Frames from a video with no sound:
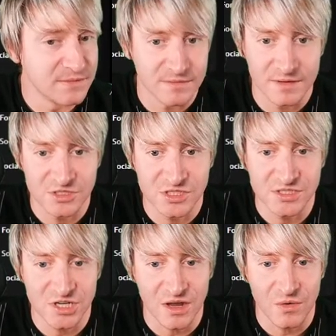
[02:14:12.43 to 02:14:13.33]
Let's
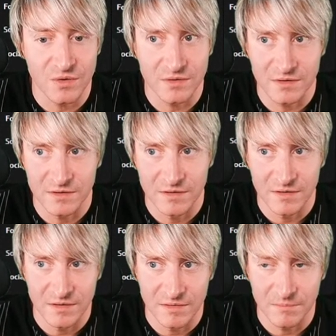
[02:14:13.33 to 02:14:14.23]
just check on
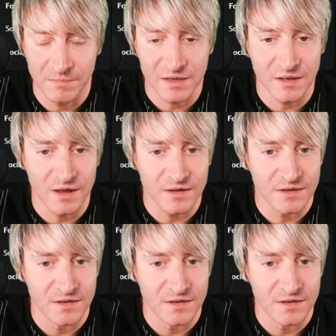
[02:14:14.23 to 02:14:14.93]
McLock.